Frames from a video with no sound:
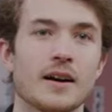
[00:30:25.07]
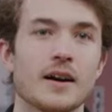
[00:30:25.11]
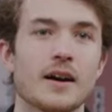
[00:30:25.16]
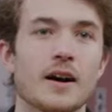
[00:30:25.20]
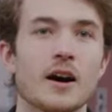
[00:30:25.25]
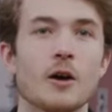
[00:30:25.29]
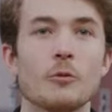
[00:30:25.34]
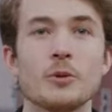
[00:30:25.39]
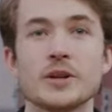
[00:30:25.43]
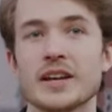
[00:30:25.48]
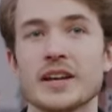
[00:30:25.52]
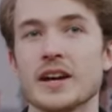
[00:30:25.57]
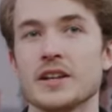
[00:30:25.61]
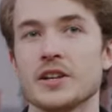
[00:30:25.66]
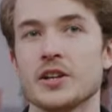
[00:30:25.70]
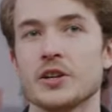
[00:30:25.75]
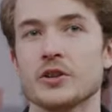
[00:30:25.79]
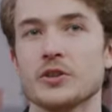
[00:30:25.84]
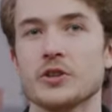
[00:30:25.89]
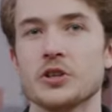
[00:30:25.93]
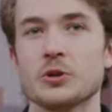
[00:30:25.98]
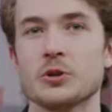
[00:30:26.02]
Uh, we can't
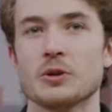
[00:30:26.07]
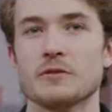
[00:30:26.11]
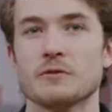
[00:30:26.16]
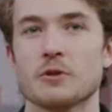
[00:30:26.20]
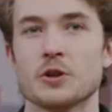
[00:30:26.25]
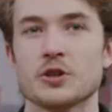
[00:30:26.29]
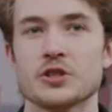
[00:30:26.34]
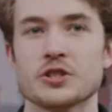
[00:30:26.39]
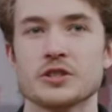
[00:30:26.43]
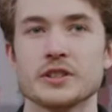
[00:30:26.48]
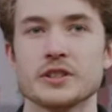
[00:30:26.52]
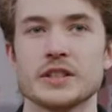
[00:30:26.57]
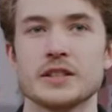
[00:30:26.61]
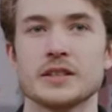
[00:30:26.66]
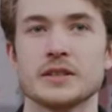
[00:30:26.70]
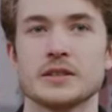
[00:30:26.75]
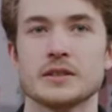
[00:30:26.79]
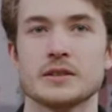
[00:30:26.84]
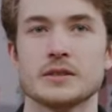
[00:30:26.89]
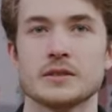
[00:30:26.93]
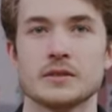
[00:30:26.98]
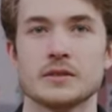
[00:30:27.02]
hear you, unfortunately. Uh,
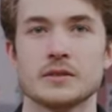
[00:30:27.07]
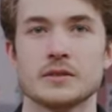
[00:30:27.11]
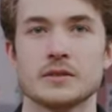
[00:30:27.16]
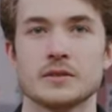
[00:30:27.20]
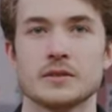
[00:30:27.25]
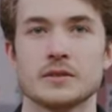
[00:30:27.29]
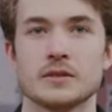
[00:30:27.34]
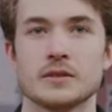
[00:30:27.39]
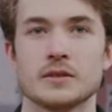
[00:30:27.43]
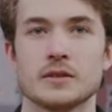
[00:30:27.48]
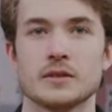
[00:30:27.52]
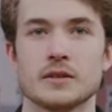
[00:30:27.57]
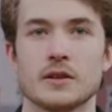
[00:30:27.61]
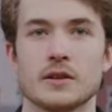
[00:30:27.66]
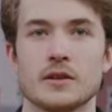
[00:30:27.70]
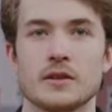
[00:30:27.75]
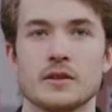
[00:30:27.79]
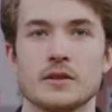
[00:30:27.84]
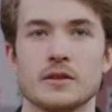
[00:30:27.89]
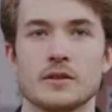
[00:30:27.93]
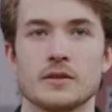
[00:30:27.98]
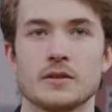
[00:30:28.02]
yeah, yeah. Sorry,
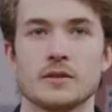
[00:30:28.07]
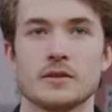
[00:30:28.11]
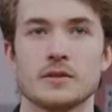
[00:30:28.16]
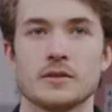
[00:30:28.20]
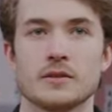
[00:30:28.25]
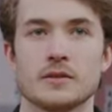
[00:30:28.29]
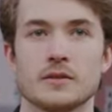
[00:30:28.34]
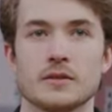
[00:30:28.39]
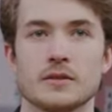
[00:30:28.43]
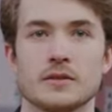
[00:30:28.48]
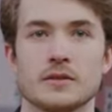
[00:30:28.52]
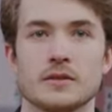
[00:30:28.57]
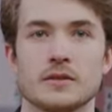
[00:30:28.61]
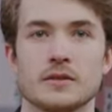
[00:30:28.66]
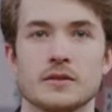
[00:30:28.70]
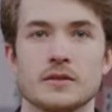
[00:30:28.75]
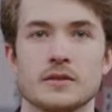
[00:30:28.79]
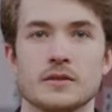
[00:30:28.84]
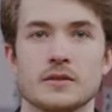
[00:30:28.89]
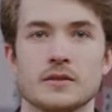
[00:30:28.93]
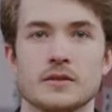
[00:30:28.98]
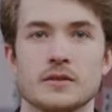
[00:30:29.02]
my my connection
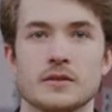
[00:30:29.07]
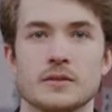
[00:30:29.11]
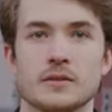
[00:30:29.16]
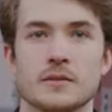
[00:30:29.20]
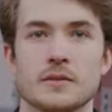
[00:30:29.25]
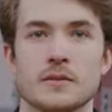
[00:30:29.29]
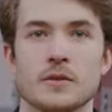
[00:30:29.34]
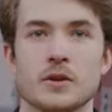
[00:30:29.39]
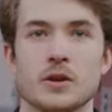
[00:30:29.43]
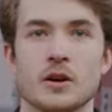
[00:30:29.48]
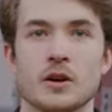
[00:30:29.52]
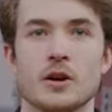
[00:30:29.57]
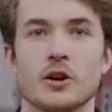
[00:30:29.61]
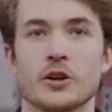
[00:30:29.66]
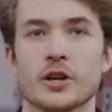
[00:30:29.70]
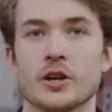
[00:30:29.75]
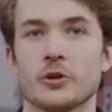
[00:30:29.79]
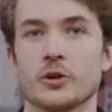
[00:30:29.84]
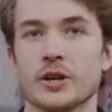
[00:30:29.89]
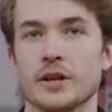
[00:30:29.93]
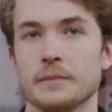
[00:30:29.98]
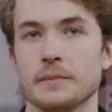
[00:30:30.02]
is so low.
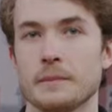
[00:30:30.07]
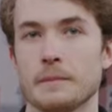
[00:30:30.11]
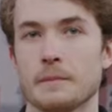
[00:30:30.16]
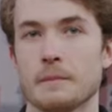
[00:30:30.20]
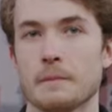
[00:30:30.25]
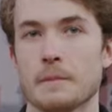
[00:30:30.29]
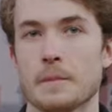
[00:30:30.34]
Okay, go ahead.